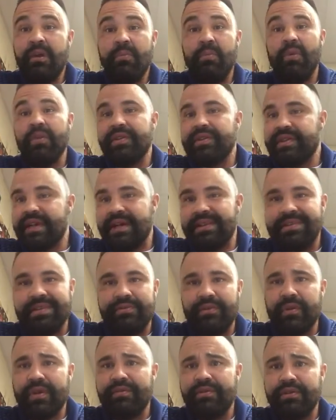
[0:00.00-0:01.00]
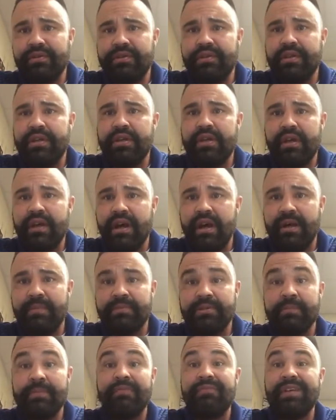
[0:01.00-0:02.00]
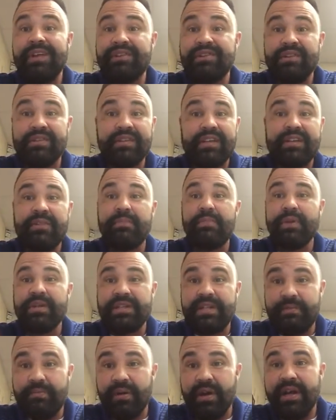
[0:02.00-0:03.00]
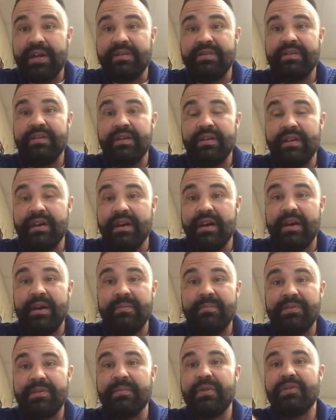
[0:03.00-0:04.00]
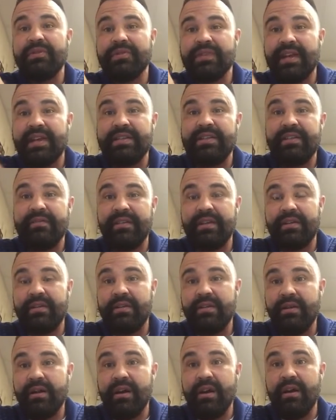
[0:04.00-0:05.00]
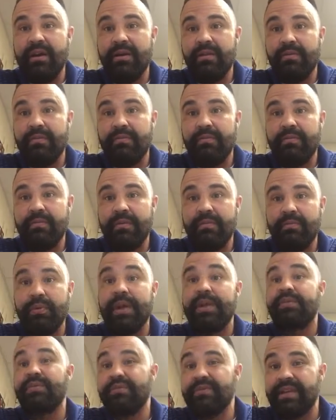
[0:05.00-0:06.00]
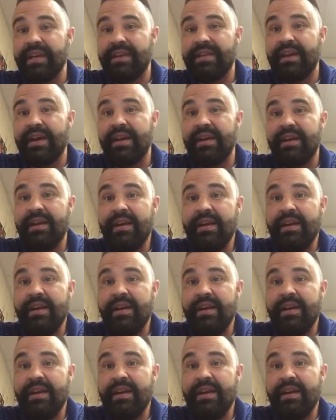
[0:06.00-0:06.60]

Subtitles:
More of the scientific revolution, some inventions like the printing press, some other scientific breakthroughs like that.